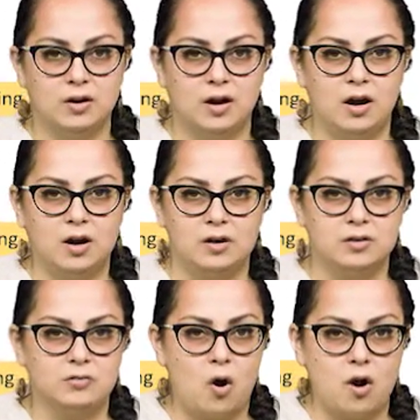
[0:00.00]

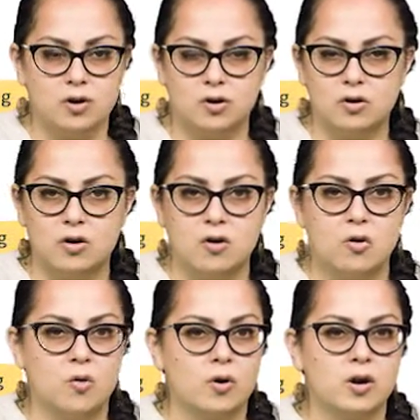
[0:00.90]
article
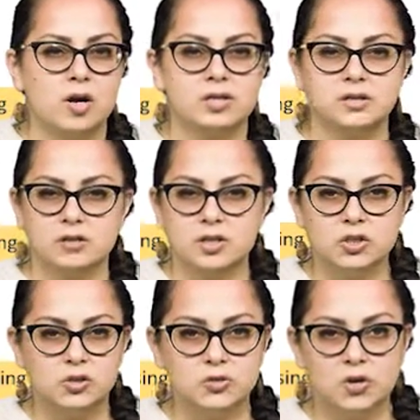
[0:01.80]
or a serious
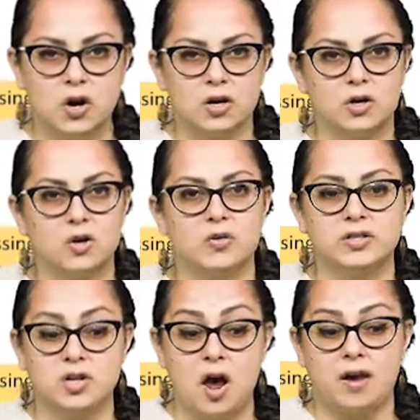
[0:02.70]
news article that's
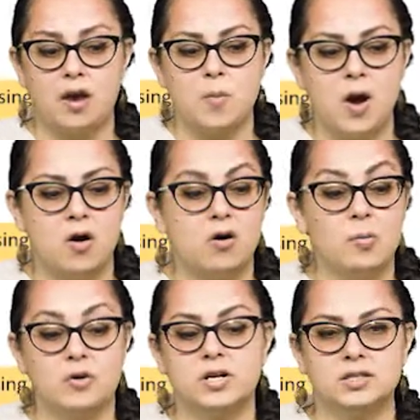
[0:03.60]
talking about a
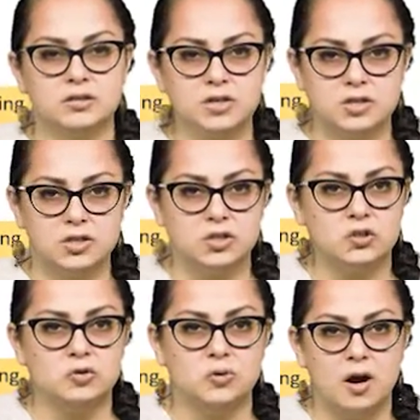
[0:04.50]
pretty serious
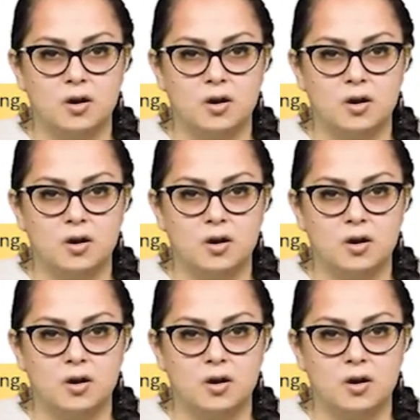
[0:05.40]
issue